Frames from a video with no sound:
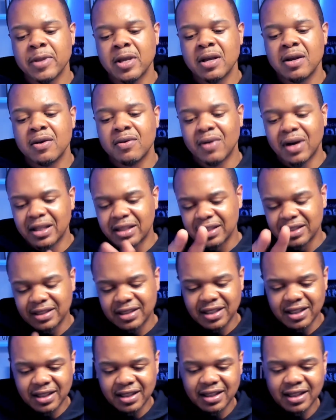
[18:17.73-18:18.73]
Right?
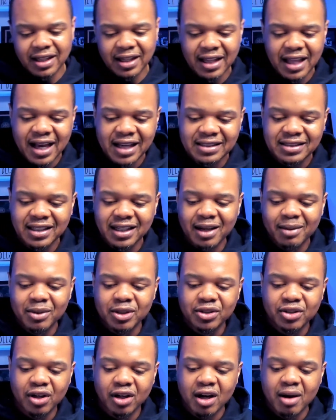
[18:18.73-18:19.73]
The last thing I'm going to
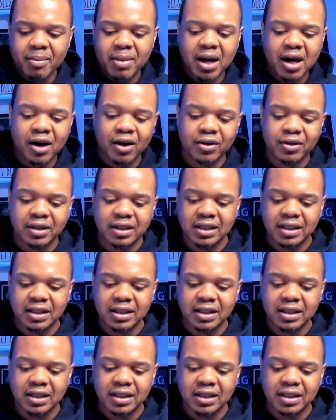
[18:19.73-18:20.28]
talk about,